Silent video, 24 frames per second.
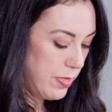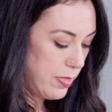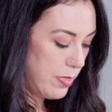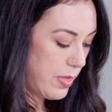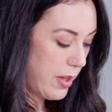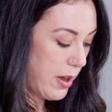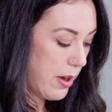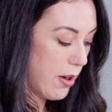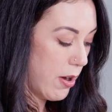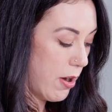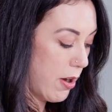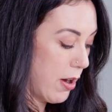
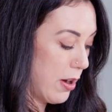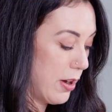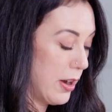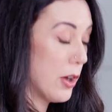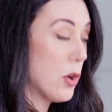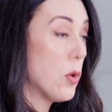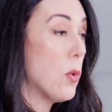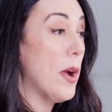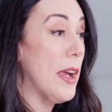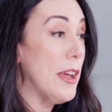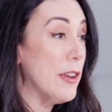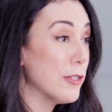There are
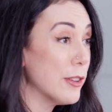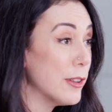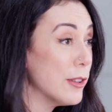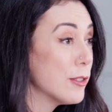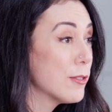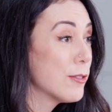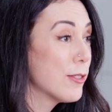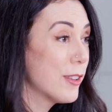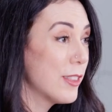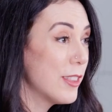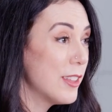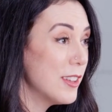
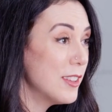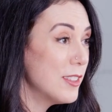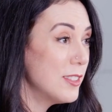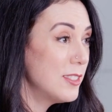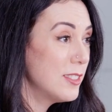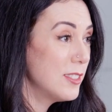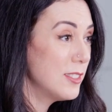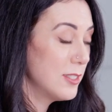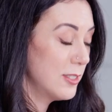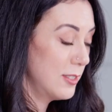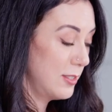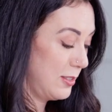equations for
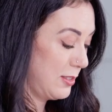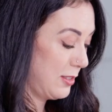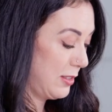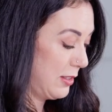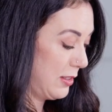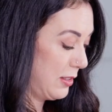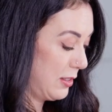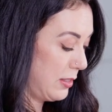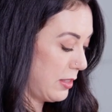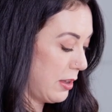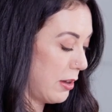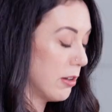this,
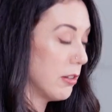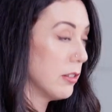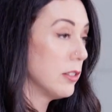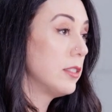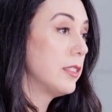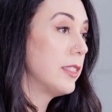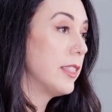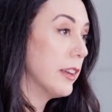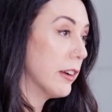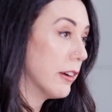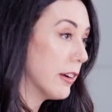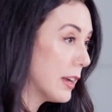there's
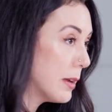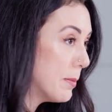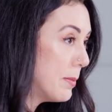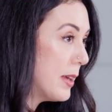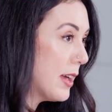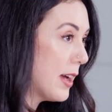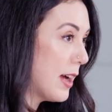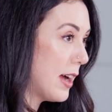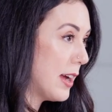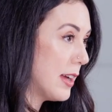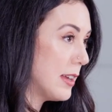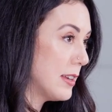theory
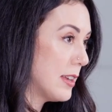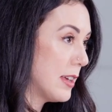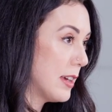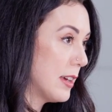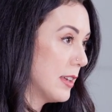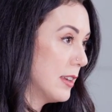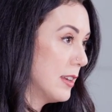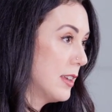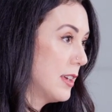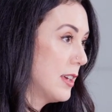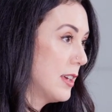behind it,